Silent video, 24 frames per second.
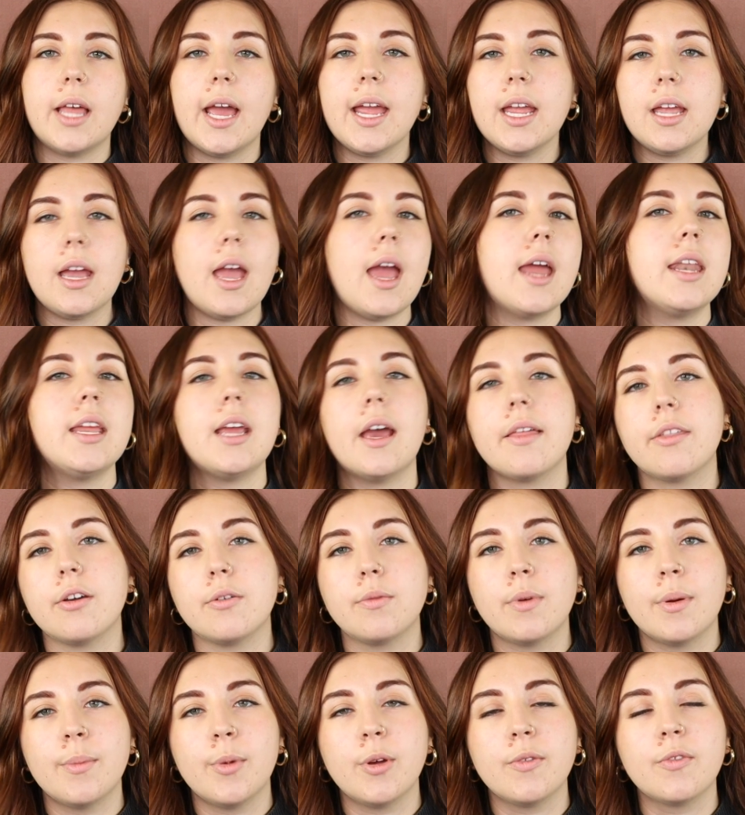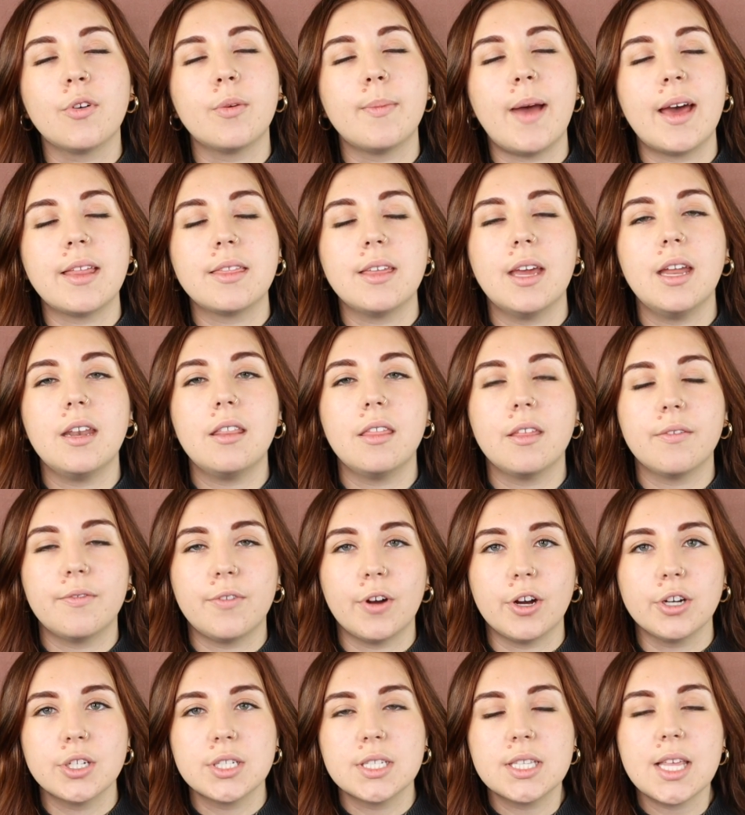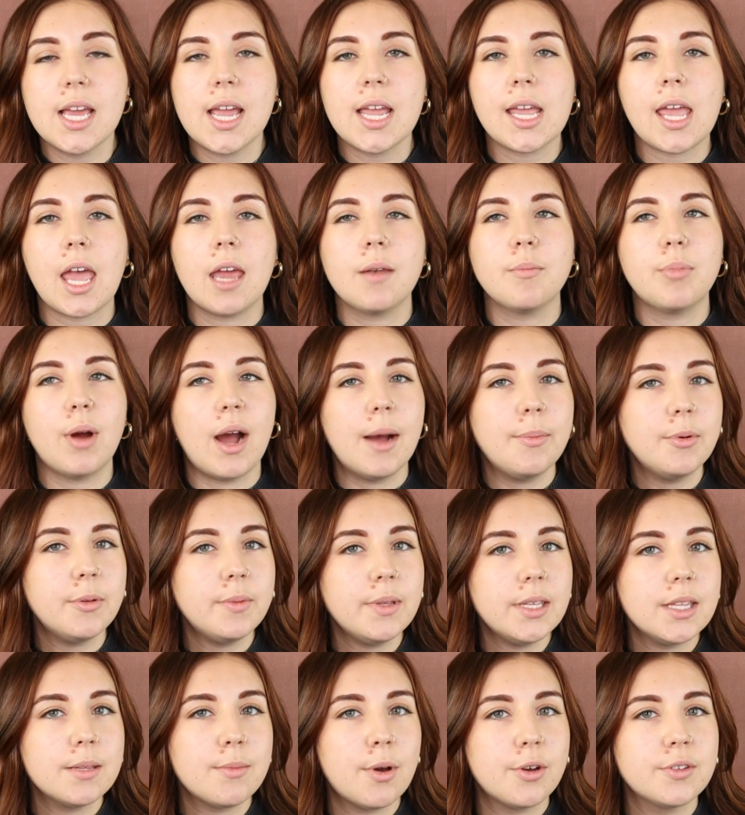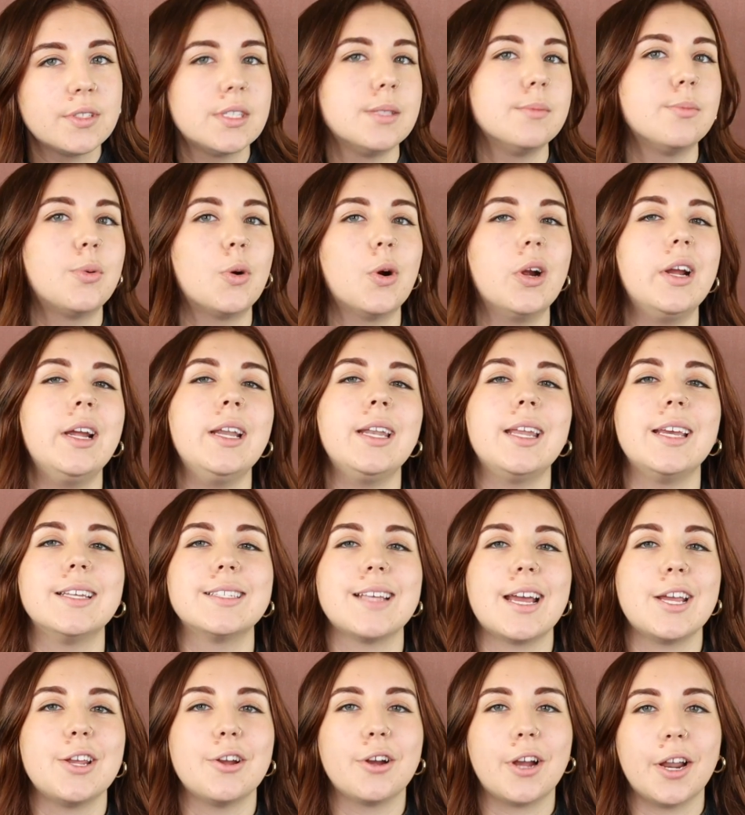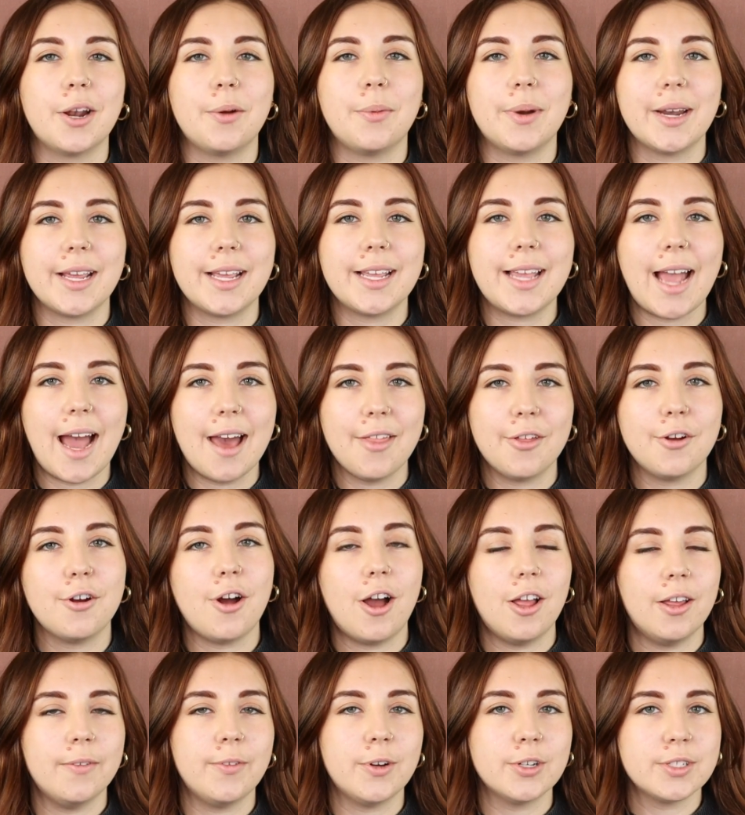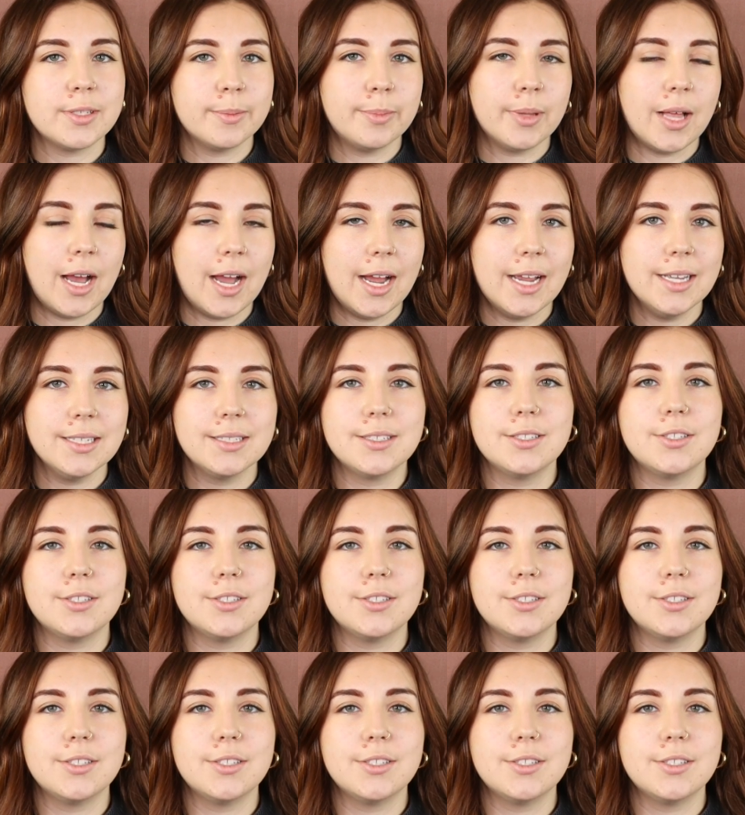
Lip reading: like any other removal method, the first thing and probably the most important is that you're going to want to gather all of your supplies.